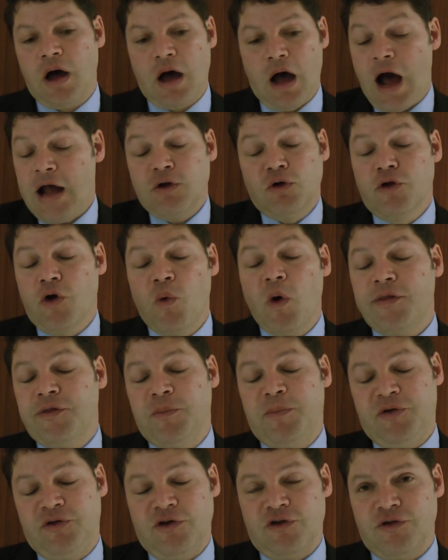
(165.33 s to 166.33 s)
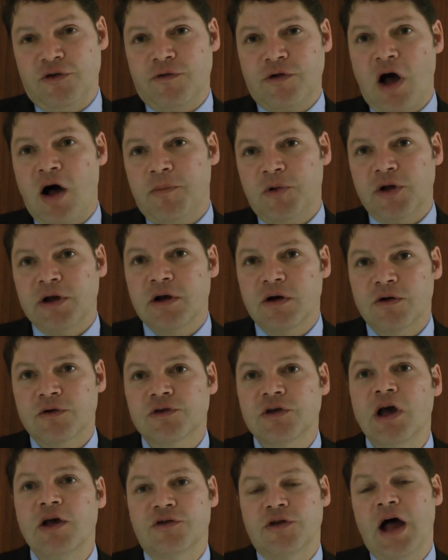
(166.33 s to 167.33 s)
I don't know what the position of Kamala
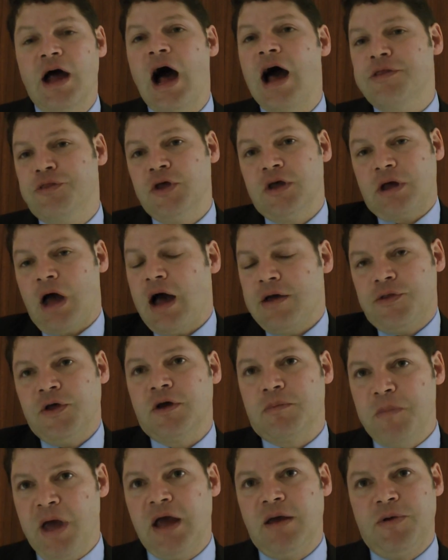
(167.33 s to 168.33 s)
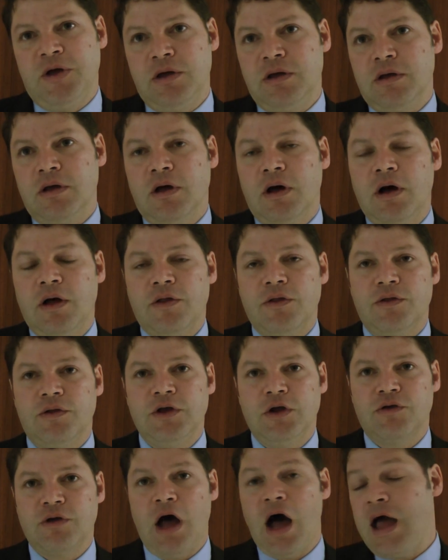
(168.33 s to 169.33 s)
Harris is, and I think maybe
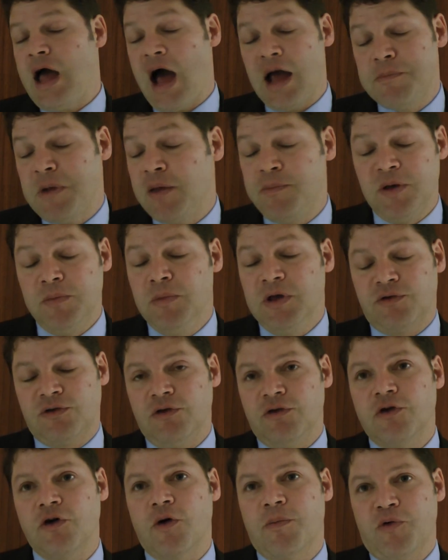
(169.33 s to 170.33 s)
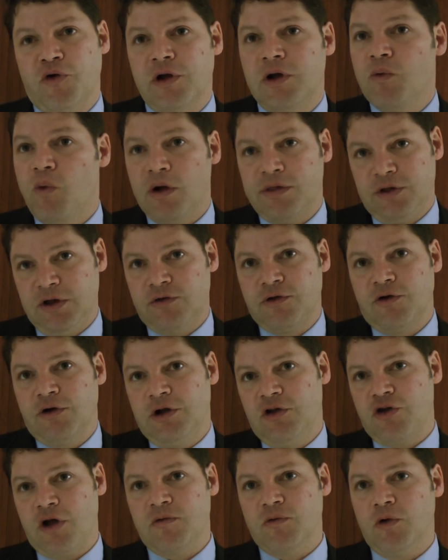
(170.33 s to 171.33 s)
I may be misinterpreting what the
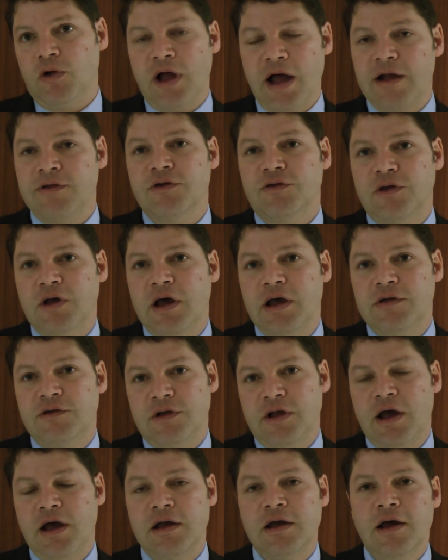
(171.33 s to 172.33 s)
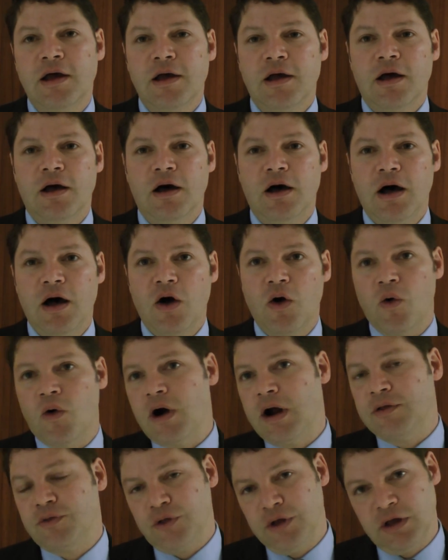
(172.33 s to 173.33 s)
Attorney General had to say today,
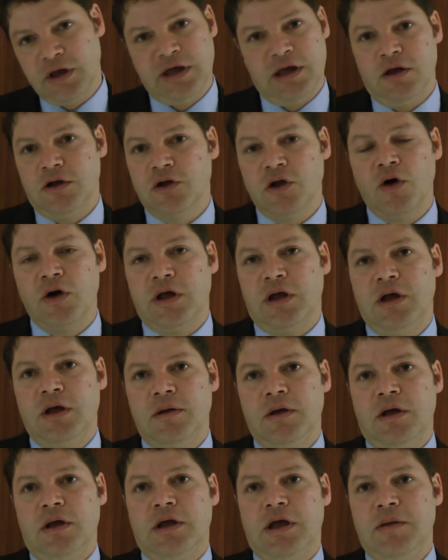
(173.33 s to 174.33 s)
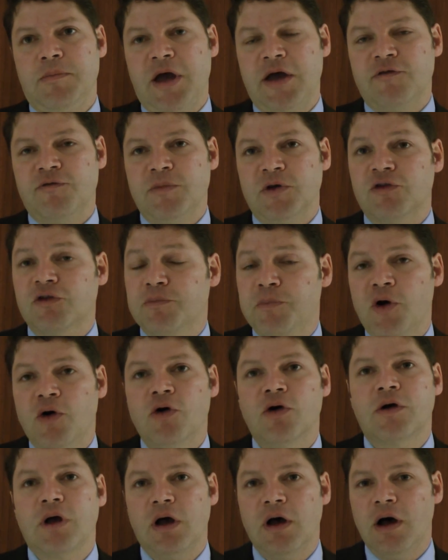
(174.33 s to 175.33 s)
or I think he may have
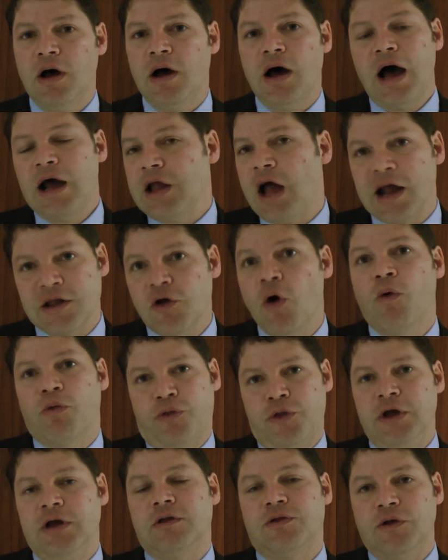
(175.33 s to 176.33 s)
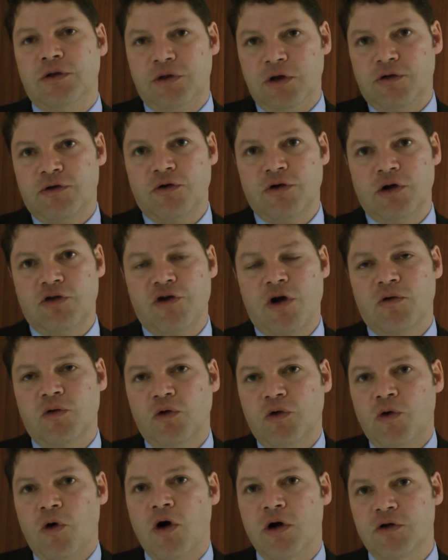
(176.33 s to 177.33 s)
misspoke. I don't think that the Attorney General
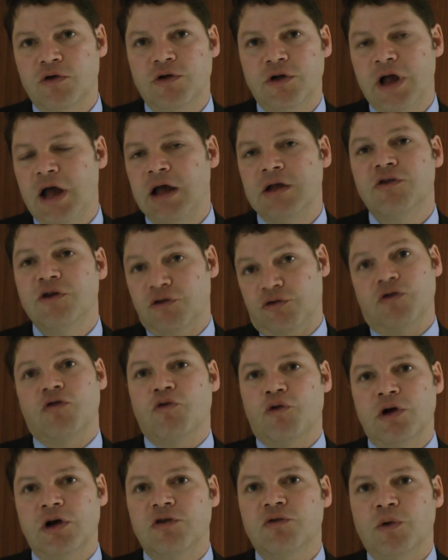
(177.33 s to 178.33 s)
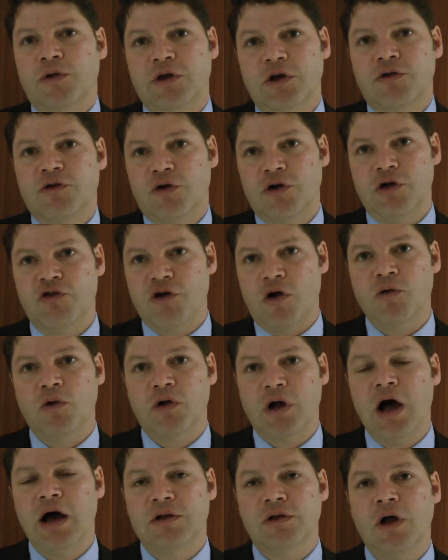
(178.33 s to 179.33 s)
who argued today disagrees with the Attorney General
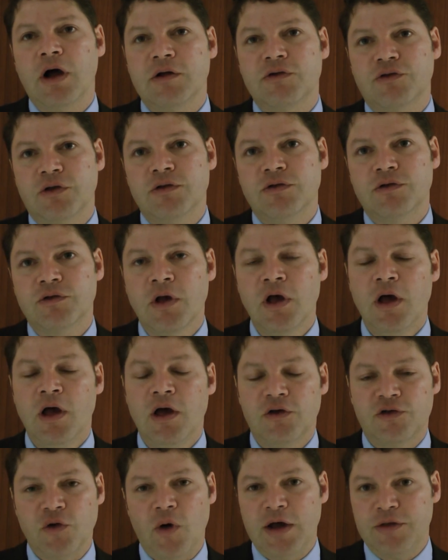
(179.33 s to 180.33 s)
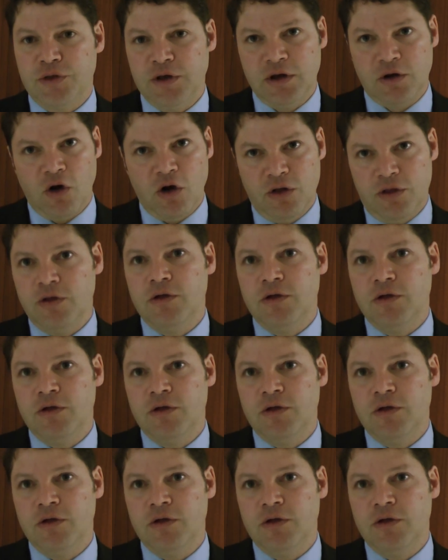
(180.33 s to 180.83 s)
guidelines, and so I think